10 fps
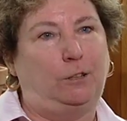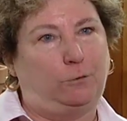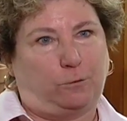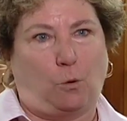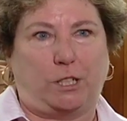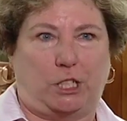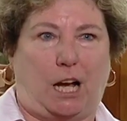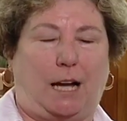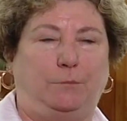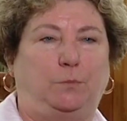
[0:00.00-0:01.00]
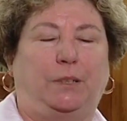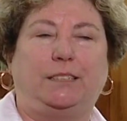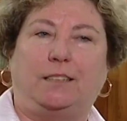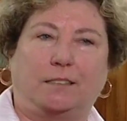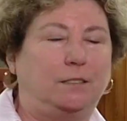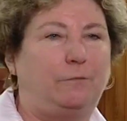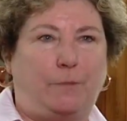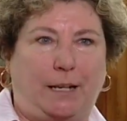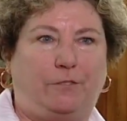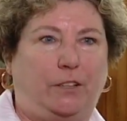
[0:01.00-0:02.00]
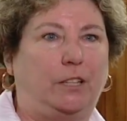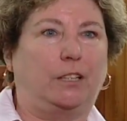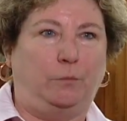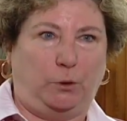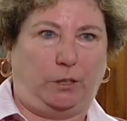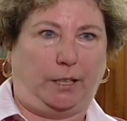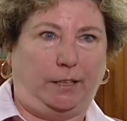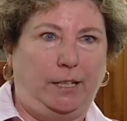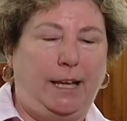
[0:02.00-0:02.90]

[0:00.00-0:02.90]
for jobs, but it doesn't benefit the community.